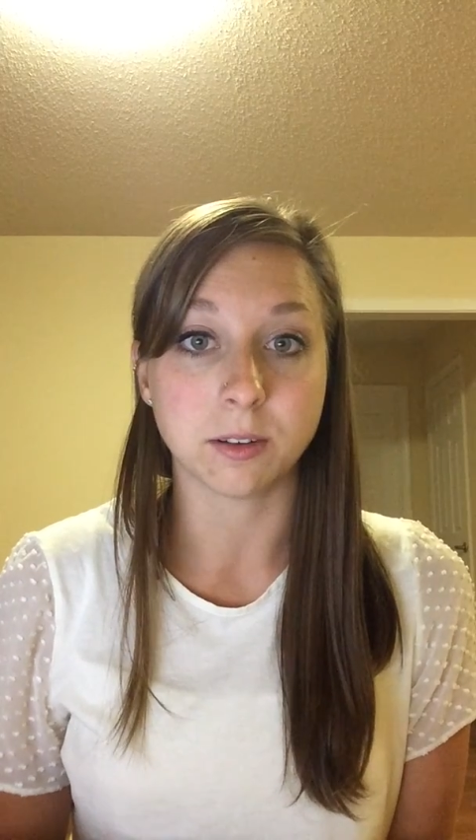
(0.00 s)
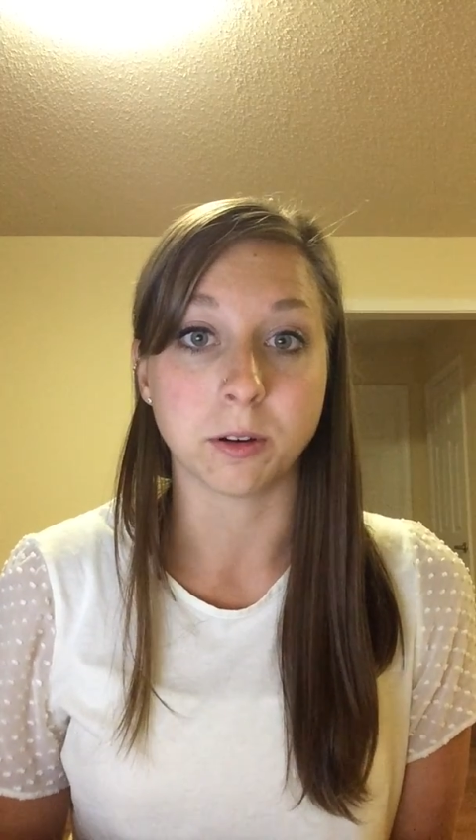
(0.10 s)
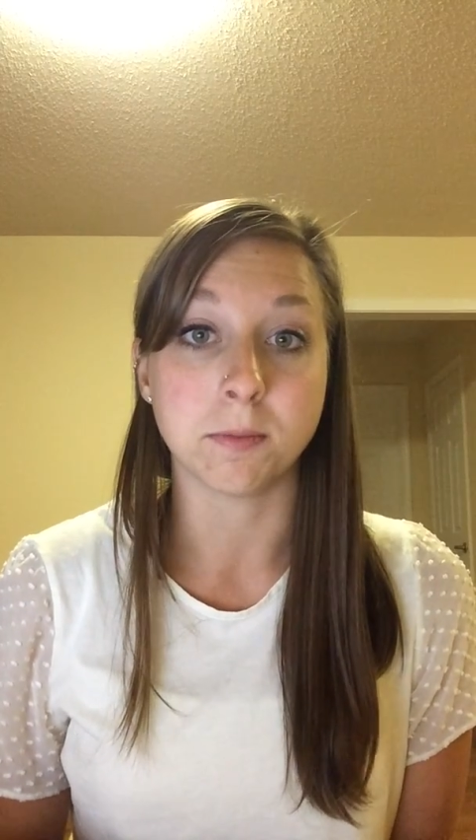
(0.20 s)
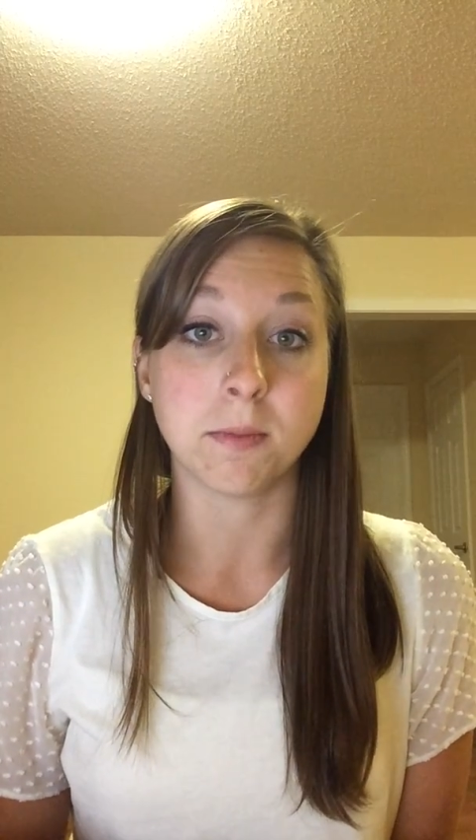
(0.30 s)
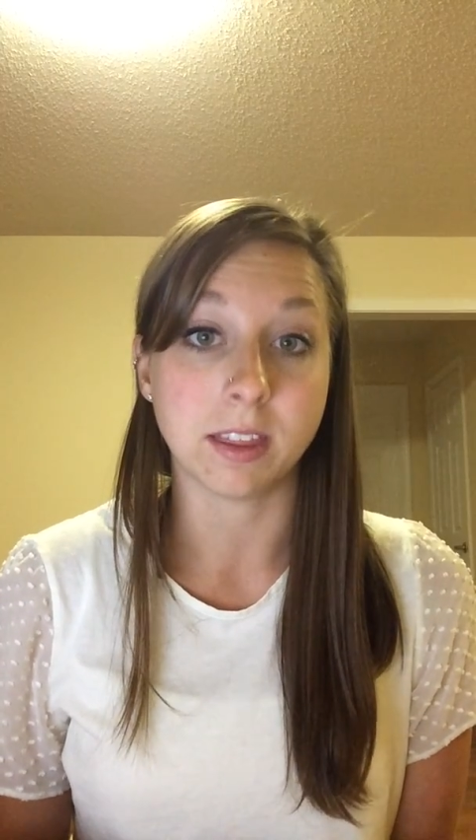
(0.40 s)

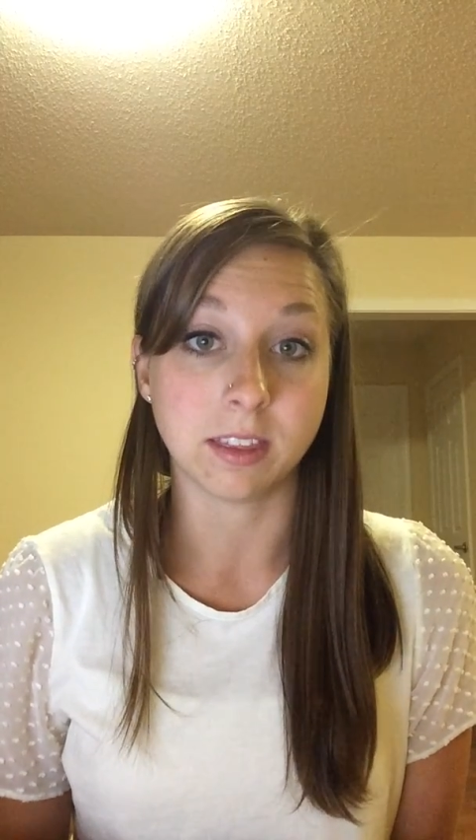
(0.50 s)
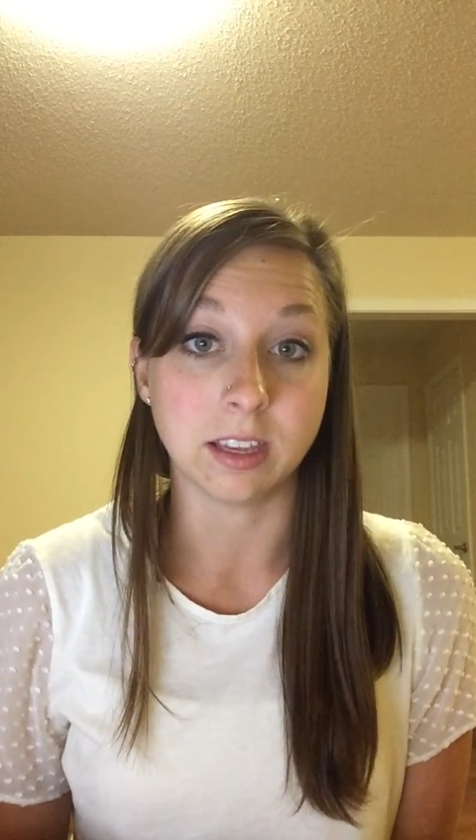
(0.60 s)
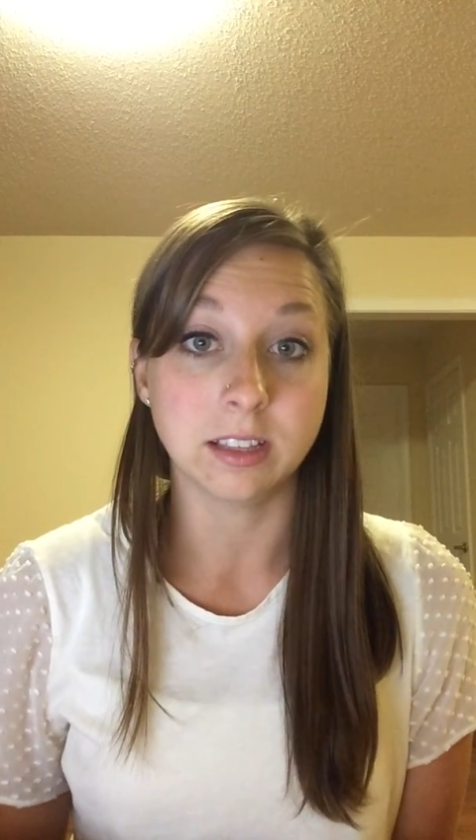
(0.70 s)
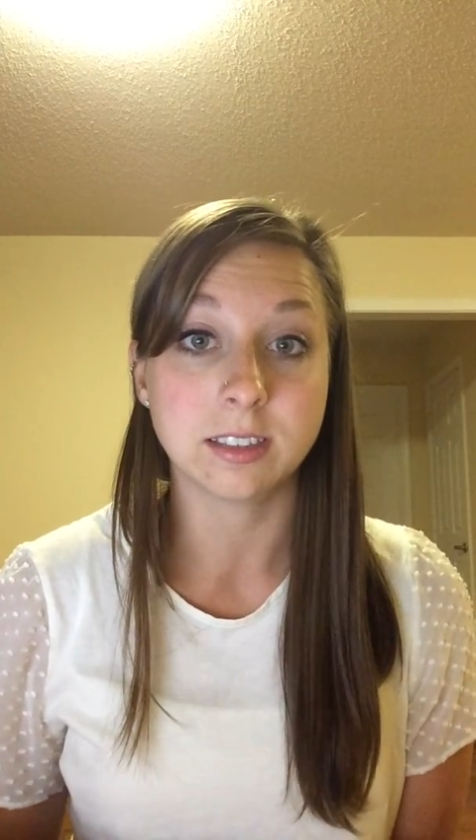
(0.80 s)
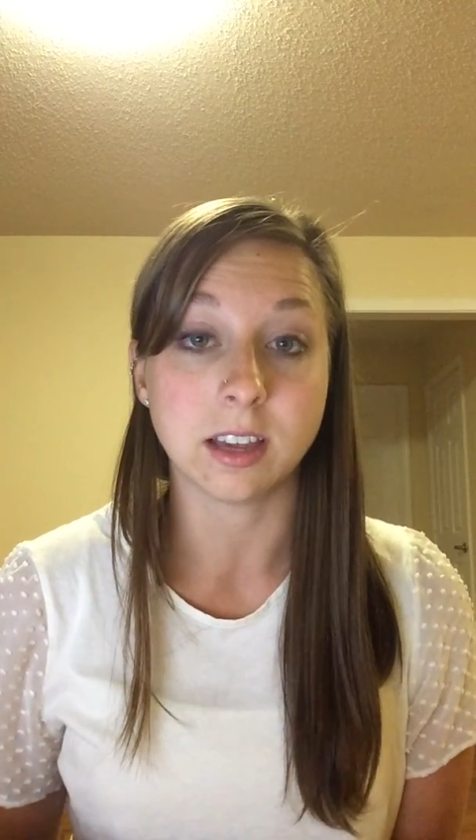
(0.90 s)
or
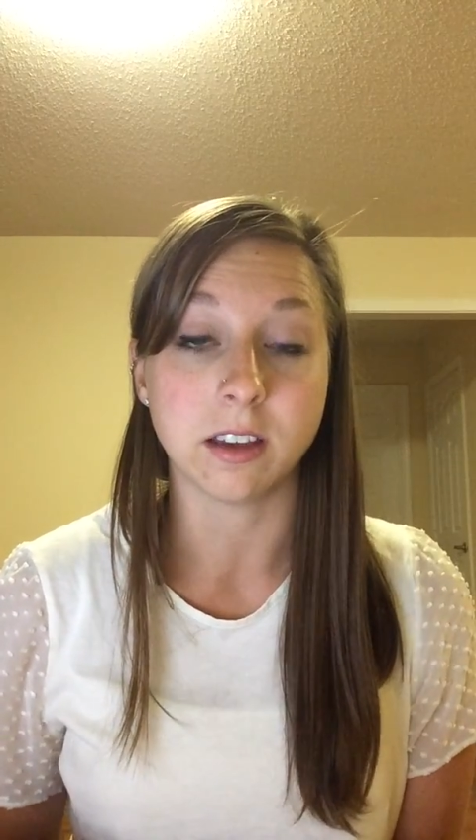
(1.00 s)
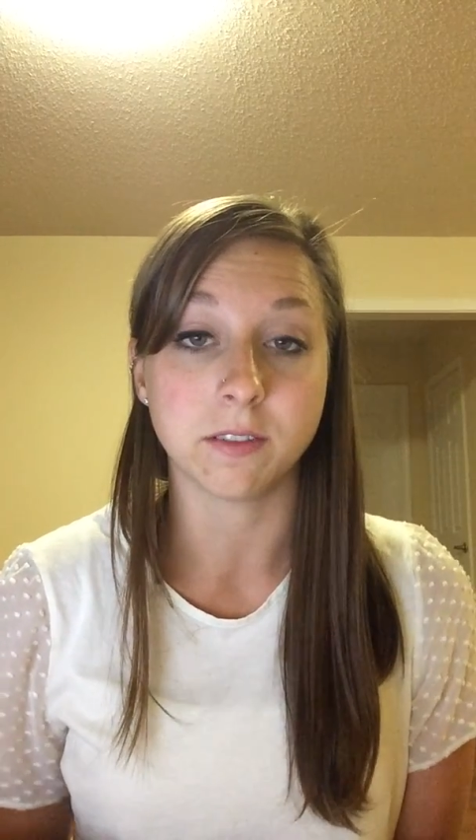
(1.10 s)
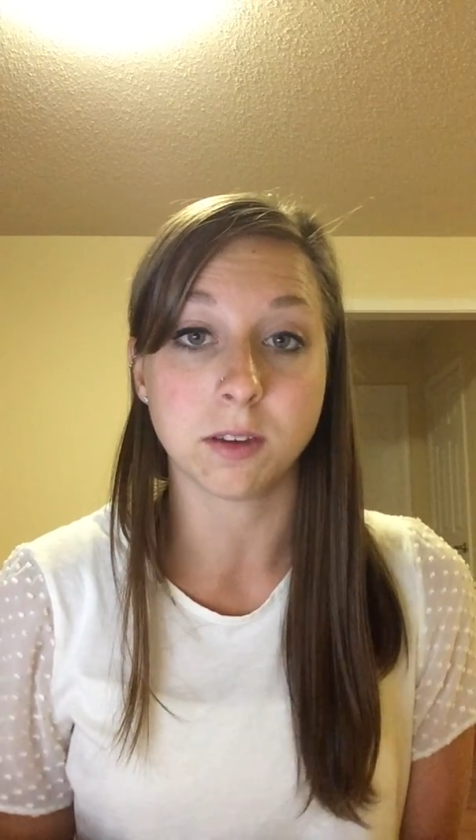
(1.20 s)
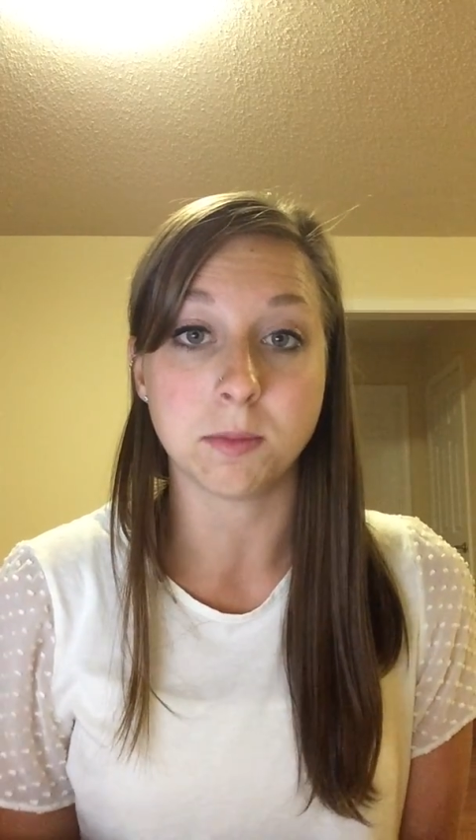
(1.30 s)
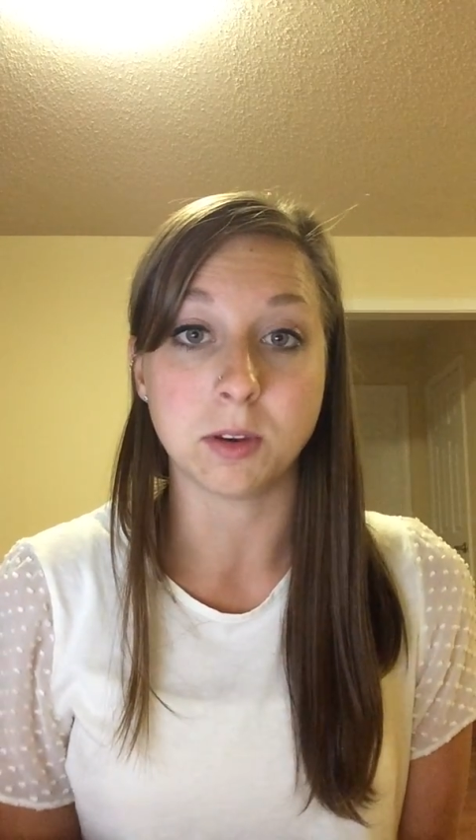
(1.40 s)
methods
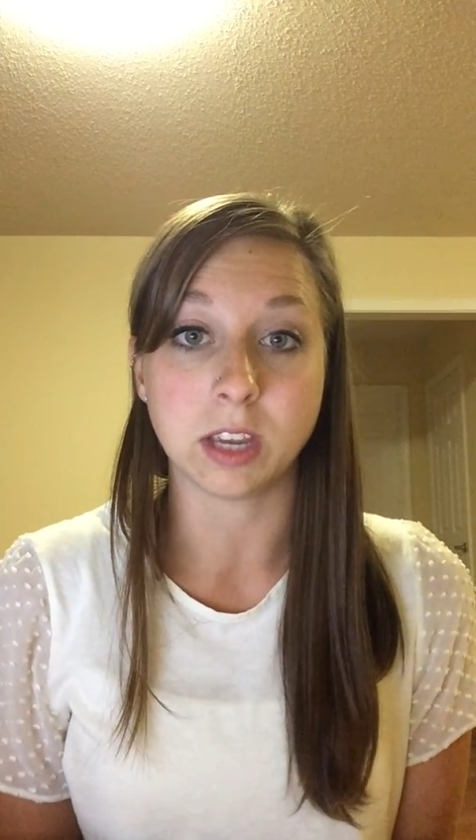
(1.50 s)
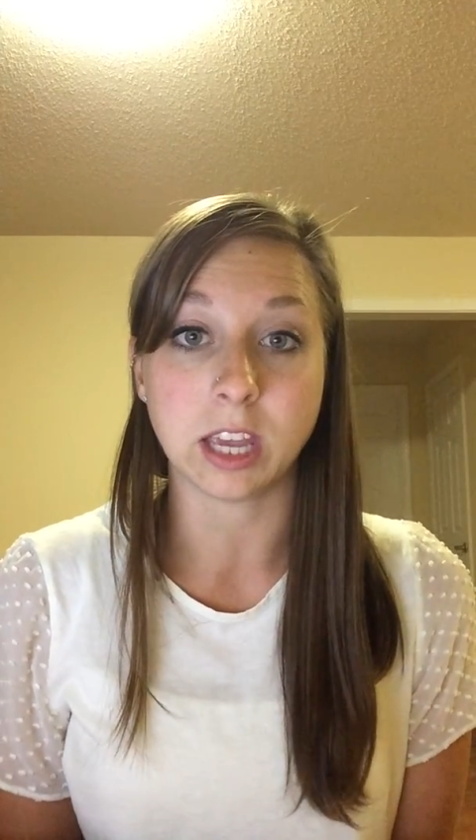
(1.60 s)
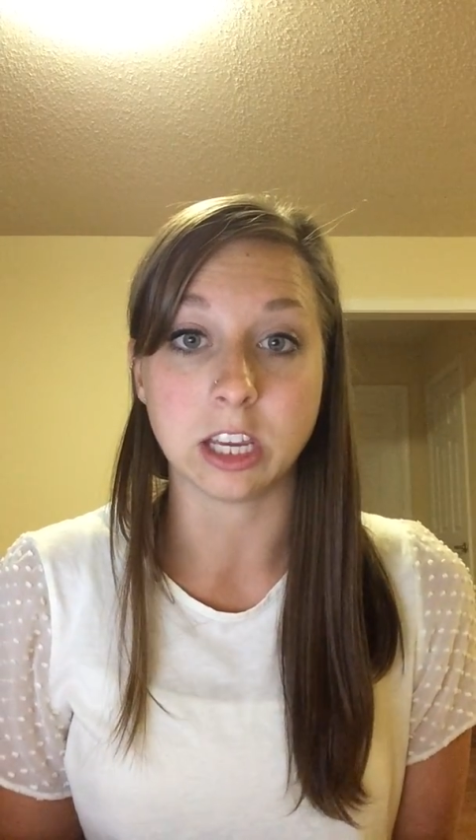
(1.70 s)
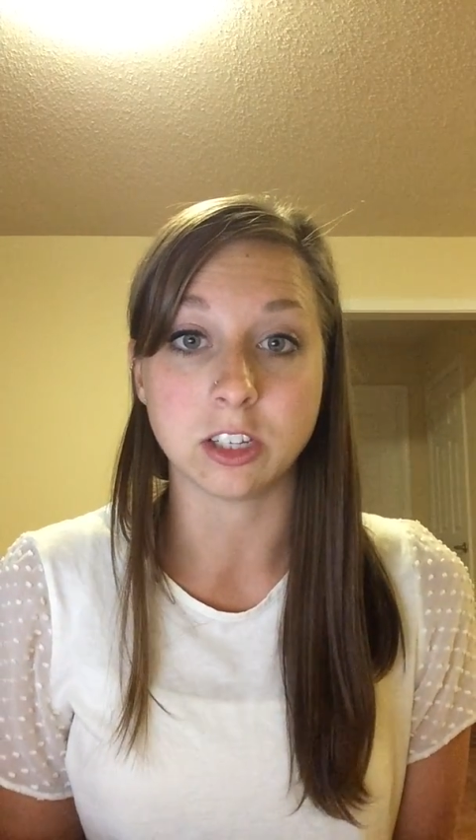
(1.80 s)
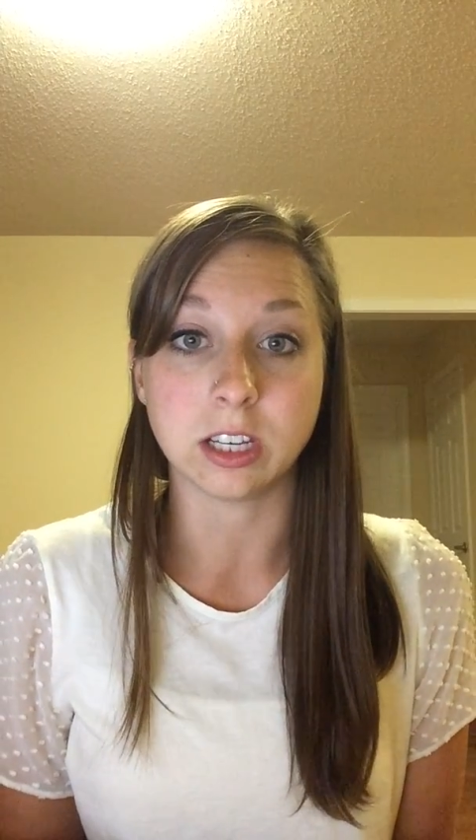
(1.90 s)
of
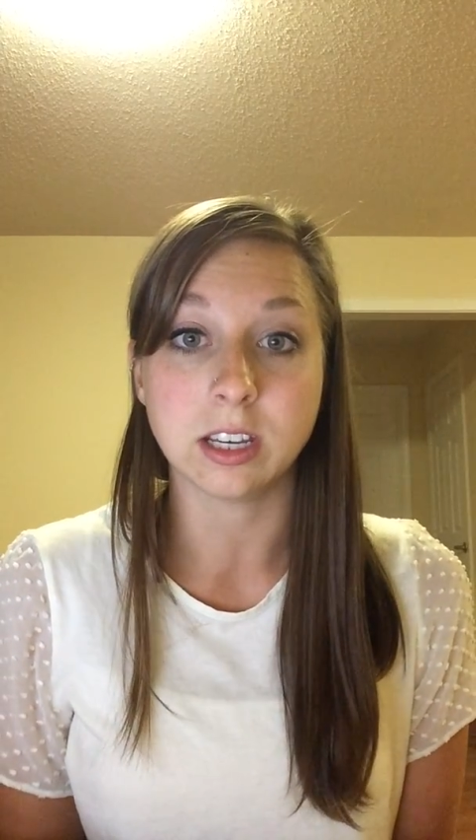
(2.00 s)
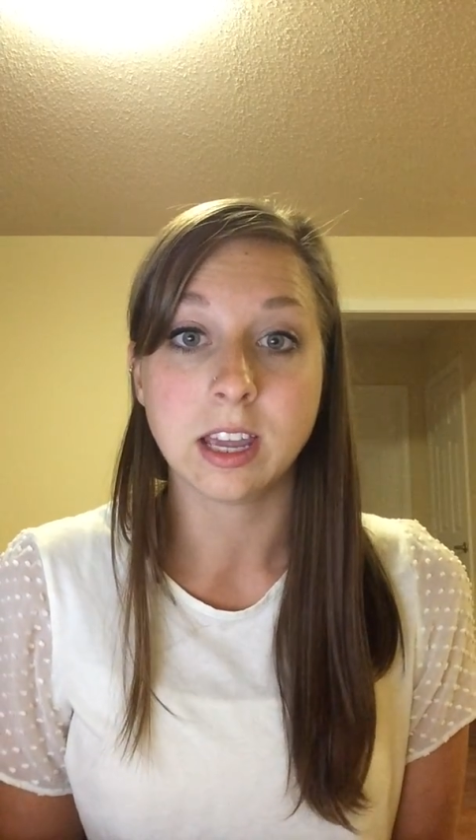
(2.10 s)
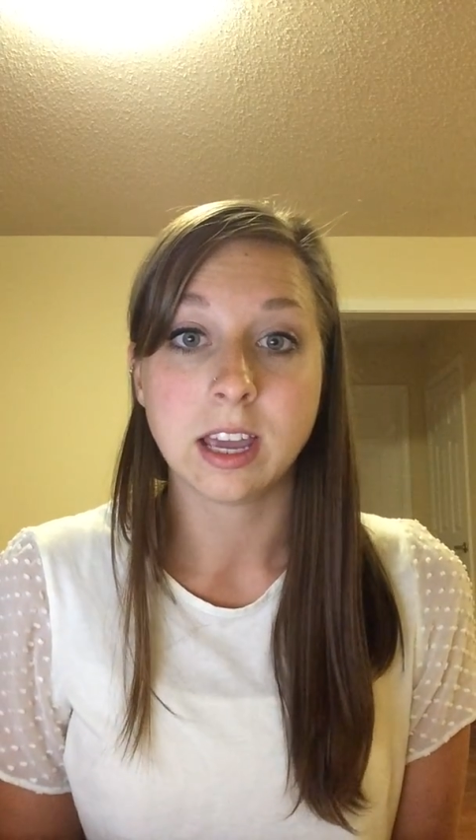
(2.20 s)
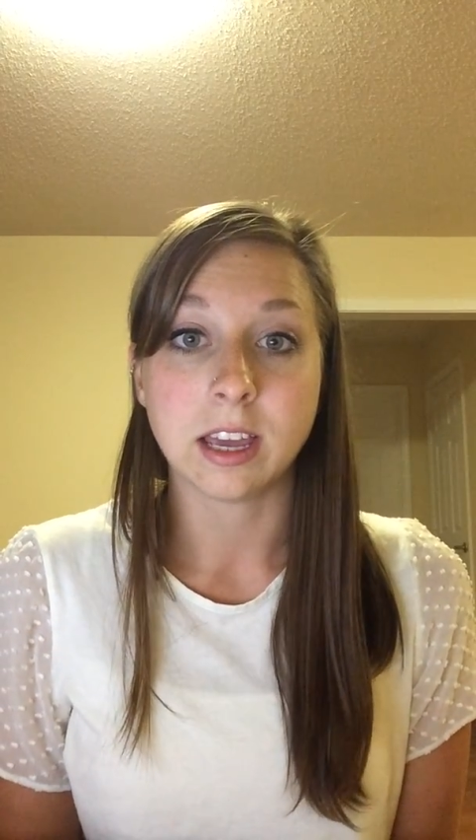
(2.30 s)
communication